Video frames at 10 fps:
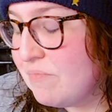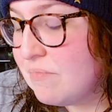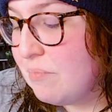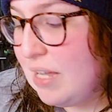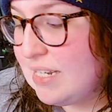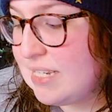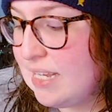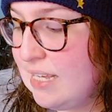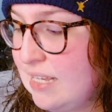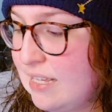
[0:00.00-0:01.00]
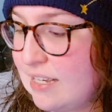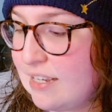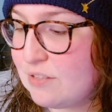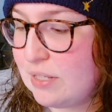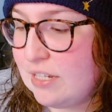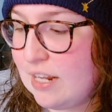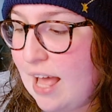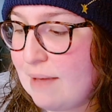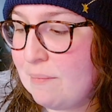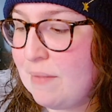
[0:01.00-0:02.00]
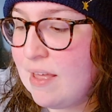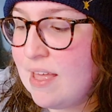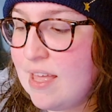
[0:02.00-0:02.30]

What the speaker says: But it's really good. I'm